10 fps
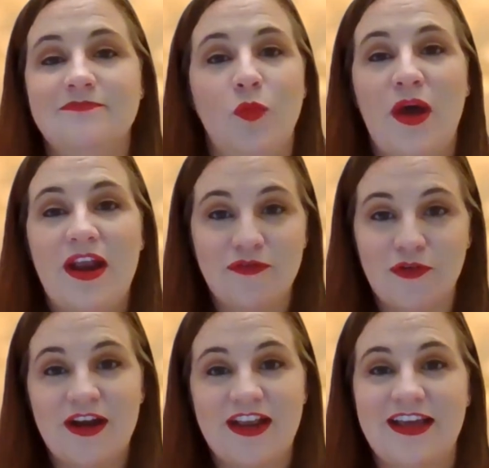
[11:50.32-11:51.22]
whatever
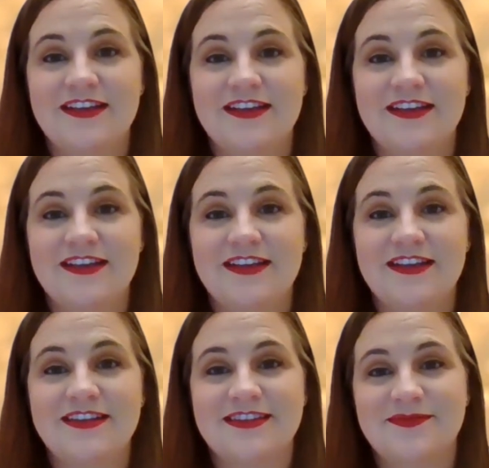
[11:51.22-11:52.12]
it
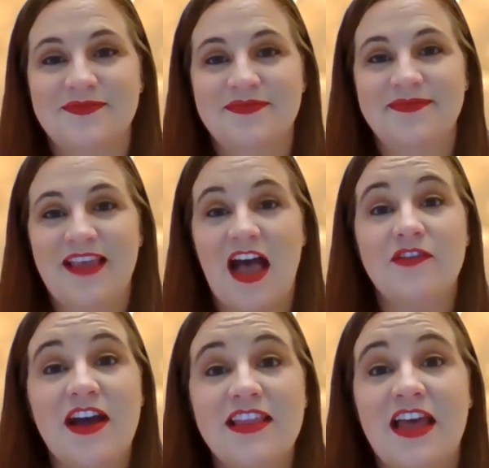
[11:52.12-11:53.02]
is. I
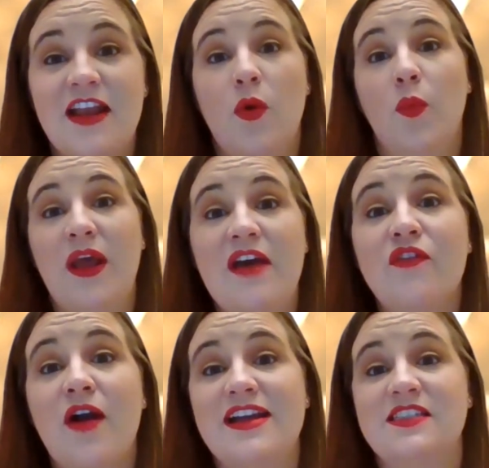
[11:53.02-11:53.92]
find that whenever
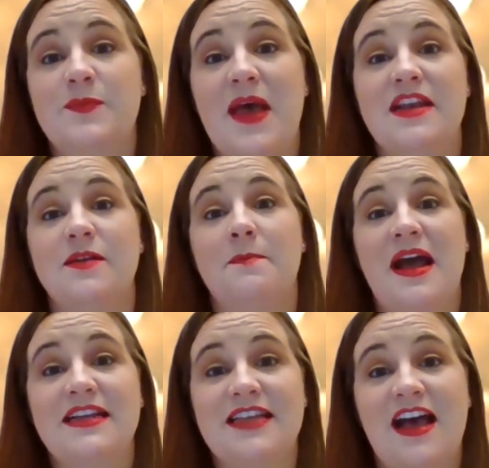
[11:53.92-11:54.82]
I spend my
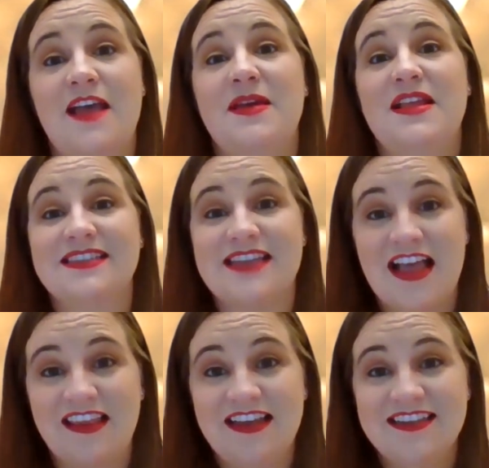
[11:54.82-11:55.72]
time in
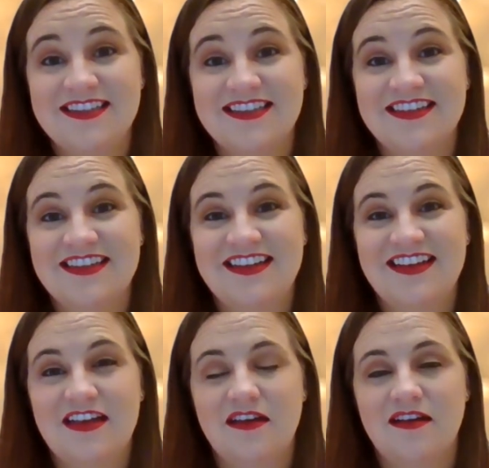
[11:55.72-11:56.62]
silence,
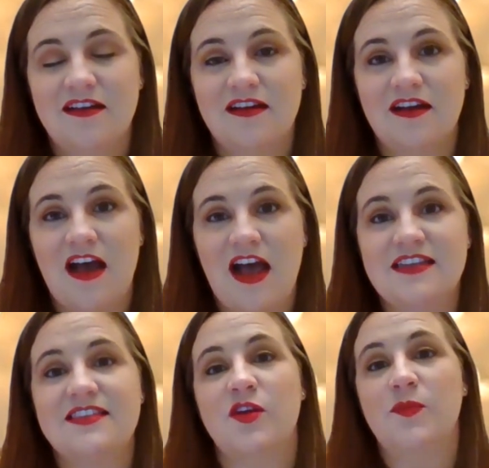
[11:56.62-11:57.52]
I
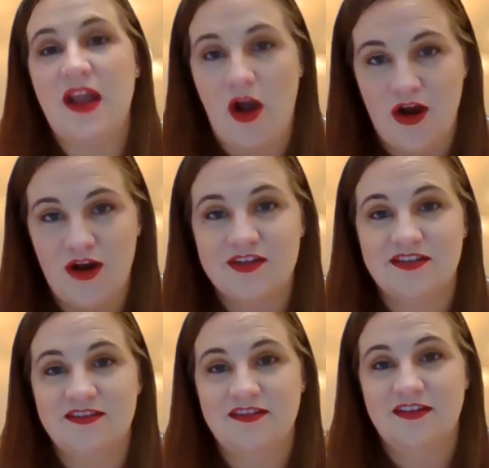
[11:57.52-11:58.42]
still my heart,
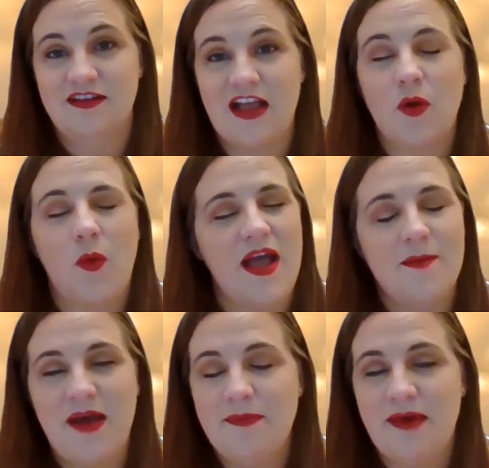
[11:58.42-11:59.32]
I quiet
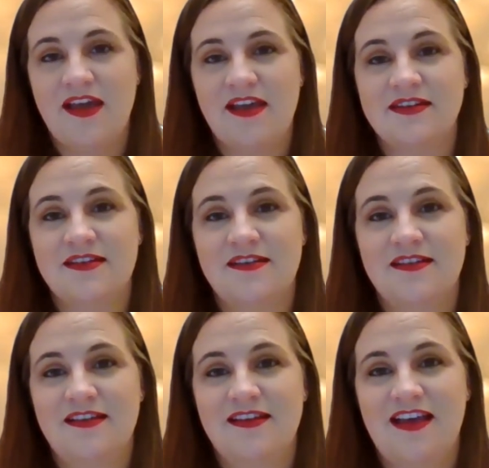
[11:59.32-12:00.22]
my mind,
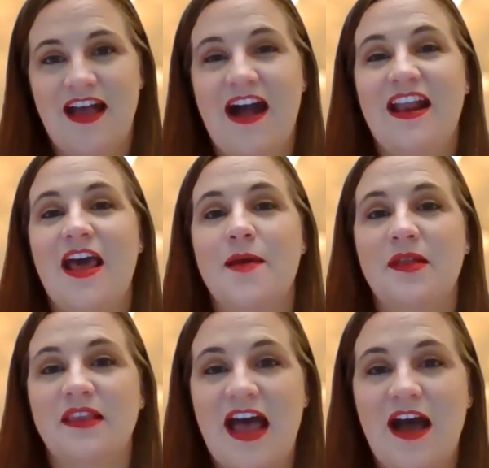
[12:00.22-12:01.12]
and I am
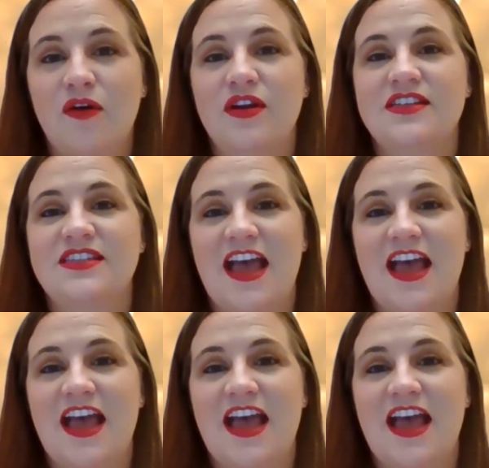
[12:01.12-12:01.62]
allowed to